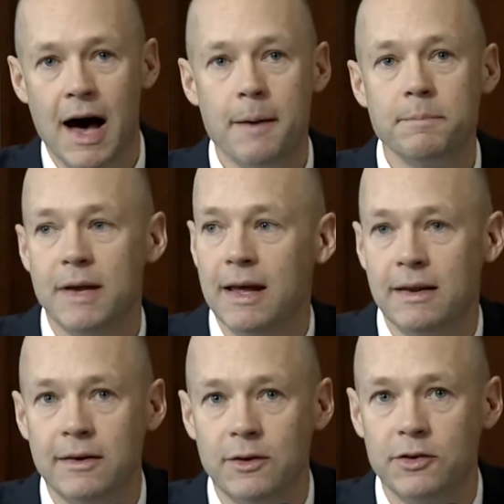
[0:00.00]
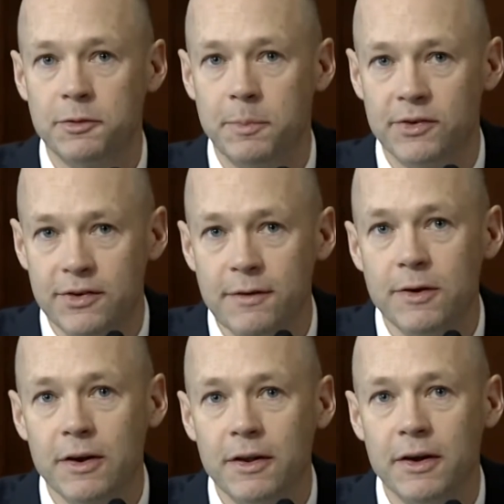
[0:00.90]
updated to
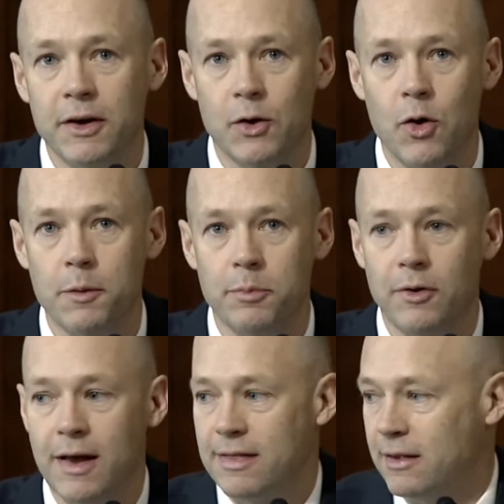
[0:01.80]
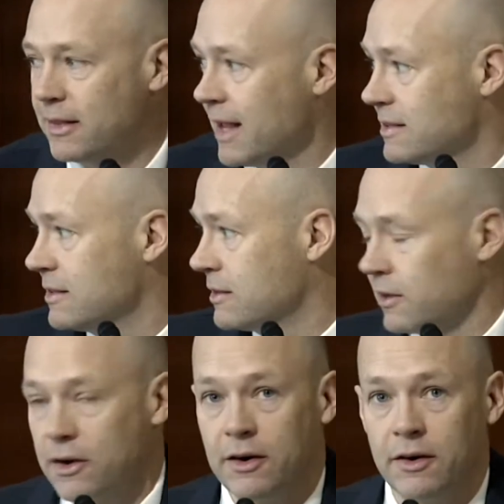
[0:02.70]
specifically incorporate the lessons
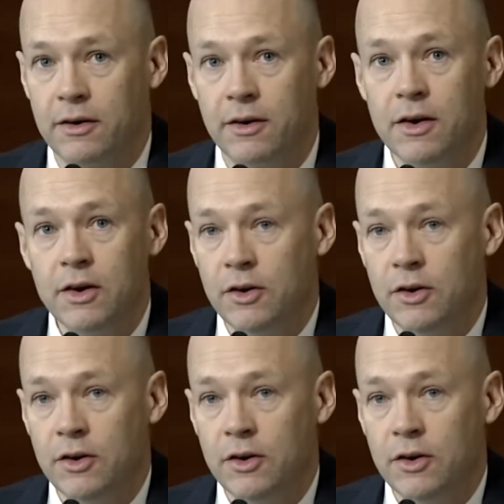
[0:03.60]
learned